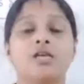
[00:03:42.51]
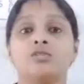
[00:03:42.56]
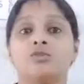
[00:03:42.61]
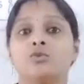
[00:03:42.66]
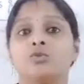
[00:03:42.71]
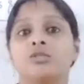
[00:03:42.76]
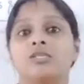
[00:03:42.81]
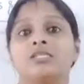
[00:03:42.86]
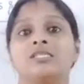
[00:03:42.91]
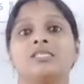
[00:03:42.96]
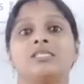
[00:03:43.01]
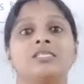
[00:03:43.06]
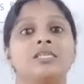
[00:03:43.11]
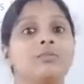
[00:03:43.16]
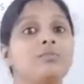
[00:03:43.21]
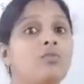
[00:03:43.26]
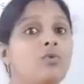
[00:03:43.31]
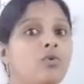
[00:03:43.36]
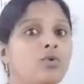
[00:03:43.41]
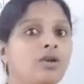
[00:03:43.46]
So this is
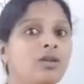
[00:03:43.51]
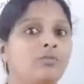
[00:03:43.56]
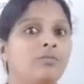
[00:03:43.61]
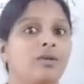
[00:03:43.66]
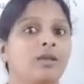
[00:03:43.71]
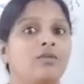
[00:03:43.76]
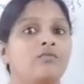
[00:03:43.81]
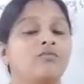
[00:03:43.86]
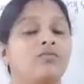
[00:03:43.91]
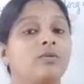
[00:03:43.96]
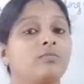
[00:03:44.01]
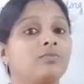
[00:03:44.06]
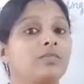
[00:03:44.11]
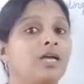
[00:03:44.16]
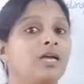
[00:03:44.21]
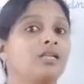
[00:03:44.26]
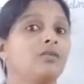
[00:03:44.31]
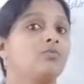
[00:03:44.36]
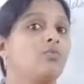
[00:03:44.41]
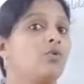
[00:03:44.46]
a monument. From
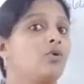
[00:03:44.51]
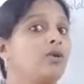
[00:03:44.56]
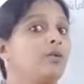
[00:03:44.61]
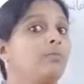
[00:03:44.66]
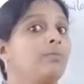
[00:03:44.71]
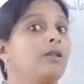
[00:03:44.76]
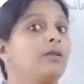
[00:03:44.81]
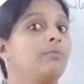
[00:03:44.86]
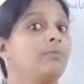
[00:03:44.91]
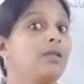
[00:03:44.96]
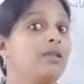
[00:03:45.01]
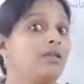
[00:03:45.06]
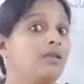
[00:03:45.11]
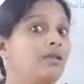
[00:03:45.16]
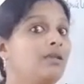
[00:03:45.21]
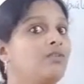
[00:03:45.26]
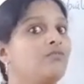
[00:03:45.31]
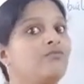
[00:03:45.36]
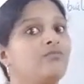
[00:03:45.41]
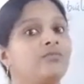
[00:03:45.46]
that monument
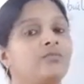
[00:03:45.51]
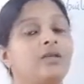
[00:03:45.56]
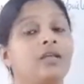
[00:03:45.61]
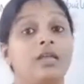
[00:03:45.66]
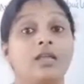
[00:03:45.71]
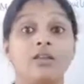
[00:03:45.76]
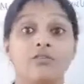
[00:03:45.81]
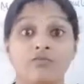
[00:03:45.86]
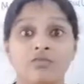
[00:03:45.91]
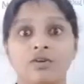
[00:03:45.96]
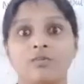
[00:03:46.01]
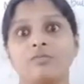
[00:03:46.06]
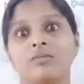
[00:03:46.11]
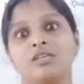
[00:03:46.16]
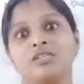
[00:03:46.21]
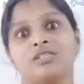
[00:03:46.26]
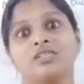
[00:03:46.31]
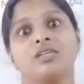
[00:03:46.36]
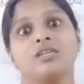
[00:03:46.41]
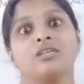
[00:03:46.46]
many
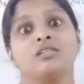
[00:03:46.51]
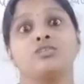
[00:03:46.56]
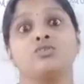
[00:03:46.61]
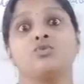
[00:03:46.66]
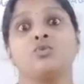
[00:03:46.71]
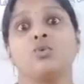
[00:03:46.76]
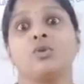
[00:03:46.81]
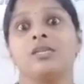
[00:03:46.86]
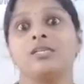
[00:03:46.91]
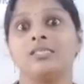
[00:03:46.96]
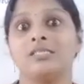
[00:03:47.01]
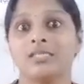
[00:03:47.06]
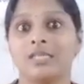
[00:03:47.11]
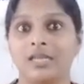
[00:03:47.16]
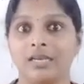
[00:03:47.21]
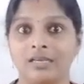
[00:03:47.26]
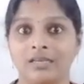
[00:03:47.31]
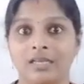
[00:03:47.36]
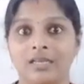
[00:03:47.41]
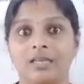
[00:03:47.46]
information historians
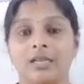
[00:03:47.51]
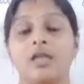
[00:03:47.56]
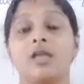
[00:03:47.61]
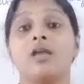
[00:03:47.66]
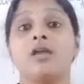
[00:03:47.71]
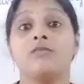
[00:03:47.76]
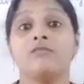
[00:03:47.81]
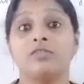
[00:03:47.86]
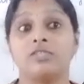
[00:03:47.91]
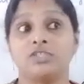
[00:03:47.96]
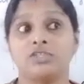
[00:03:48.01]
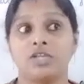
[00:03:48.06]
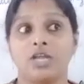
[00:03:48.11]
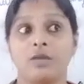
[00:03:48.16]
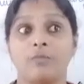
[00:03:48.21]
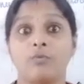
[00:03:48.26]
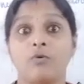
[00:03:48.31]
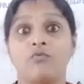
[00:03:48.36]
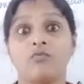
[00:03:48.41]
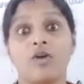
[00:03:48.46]
getting which
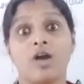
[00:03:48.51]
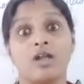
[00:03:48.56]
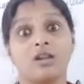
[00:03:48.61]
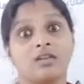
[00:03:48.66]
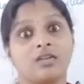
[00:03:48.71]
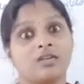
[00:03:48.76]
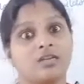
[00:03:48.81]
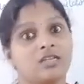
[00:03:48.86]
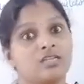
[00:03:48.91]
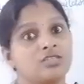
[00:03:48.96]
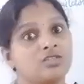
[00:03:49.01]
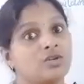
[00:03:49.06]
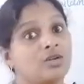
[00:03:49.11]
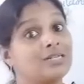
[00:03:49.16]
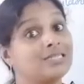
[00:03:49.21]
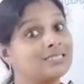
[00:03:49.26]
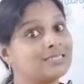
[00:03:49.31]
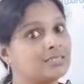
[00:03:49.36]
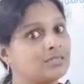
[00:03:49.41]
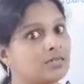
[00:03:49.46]
type of
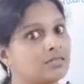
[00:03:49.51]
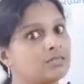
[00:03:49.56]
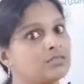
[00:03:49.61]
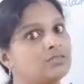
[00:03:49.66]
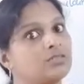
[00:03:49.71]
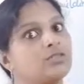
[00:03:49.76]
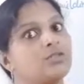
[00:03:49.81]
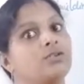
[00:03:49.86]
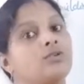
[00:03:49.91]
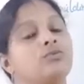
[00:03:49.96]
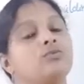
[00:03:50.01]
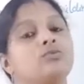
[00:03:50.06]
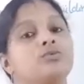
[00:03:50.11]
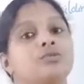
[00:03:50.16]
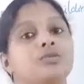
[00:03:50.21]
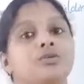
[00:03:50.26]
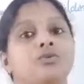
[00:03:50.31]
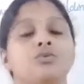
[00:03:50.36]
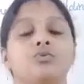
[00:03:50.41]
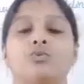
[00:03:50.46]
architectural structure
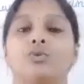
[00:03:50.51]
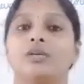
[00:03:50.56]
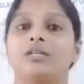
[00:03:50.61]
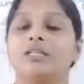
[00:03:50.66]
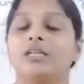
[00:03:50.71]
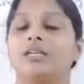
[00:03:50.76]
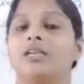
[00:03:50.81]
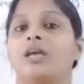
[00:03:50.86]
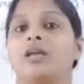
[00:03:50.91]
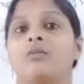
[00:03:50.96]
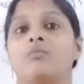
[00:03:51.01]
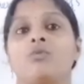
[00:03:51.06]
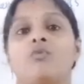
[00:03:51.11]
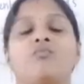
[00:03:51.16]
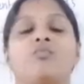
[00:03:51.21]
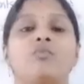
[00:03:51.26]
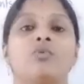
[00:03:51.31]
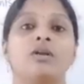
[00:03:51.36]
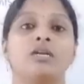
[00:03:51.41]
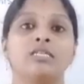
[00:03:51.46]
used during the time of
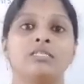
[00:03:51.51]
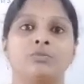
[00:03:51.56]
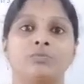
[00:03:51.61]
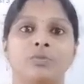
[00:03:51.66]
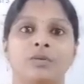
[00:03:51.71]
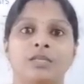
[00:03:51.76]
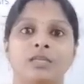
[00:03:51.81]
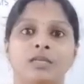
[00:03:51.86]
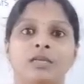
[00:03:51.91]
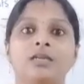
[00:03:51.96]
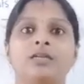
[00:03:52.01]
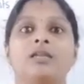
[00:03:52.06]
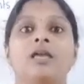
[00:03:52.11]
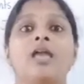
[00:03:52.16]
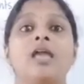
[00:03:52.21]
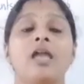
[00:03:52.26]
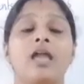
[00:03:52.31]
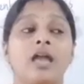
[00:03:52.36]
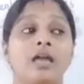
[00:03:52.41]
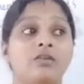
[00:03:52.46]
Mughals period,
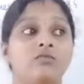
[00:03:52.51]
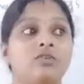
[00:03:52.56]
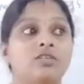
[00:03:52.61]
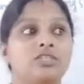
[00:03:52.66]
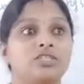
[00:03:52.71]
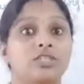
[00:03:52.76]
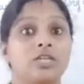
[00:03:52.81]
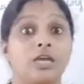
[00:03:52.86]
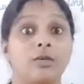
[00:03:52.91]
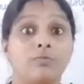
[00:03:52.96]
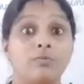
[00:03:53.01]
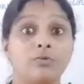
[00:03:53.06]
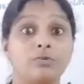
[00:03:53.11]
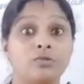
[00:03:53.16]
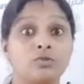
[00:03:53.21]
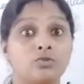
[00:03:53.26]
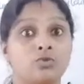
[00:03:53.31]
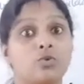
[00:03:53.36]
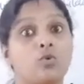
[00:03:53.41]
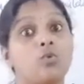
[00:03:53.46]
and which type of
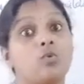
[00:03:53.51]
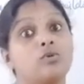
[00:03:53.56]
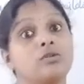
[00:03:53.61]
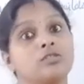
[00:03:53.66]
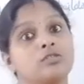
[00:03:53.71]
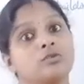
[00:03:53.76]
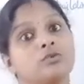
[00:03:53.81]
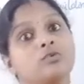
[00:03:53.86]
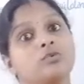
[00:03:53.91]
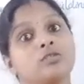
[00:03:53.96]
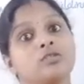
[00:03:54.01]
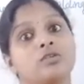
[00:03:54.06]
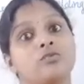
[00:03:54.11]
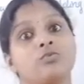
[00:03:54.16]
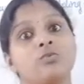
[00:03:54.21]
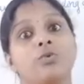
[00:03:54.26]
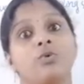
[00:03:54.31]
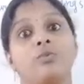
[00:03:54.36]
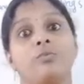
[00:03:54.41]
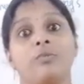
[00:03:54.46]
stones used
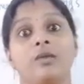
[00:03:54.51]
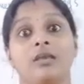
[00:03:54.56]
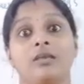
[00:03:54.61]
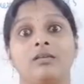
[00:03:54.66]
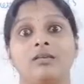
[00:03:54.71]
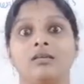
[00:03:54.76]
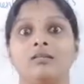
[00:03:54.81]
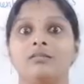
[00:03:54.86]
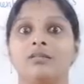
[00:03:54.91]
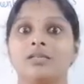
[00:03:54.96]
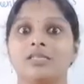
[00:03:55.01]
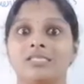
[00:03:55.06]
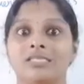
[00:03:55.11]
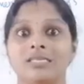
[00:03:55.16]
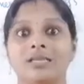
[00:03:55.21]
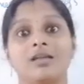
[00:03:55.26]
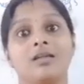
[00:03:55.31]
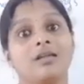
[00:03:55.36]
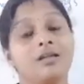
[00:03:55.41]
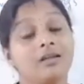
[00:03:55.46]
for making
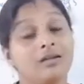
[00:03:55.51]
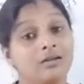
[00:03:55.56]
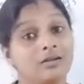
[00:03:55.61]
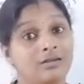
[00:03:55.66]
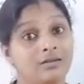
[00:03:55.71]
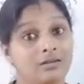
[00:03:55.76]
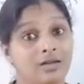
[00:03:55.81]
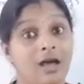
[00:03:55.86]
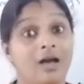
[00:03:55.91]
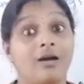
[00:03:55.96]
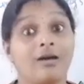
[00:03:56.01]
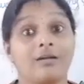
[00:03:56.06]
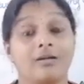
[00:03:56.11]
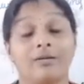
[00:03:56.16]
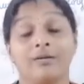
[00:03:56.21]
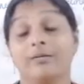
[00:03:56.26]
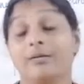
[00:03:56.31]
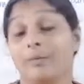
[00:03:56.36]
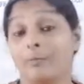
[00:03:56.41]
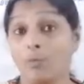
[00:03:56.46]
this
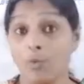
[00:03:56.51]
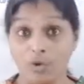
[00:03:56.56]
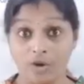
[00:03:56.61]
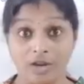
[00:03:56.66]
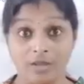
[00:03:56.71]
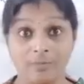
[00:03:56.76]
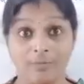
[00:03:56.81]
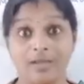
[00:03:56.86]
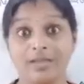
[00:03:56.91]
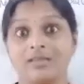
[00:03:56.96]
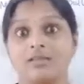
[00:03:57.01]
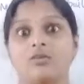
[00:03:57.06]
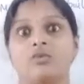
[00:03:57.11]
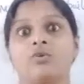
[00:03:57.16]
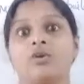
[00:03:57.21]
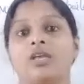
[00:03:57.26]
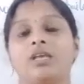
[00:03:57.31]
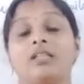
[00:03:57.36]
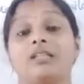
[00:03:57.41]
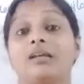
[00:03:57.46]
monument.
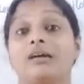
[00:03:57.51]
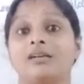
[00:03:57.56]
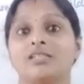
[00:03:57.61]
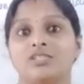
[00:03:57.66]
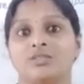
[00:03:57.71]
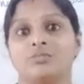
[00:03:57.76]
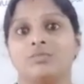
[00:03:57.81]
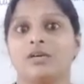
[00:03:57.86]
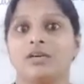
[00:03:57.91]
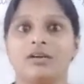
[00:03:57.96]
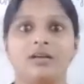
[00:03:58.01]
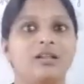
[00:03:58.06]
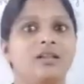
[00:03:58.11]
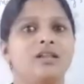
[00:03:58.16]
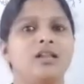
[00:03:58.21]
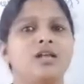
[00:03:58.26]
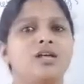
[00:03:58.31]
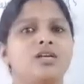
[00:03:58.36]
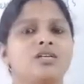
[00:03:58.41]
Okay, Taj Mahal.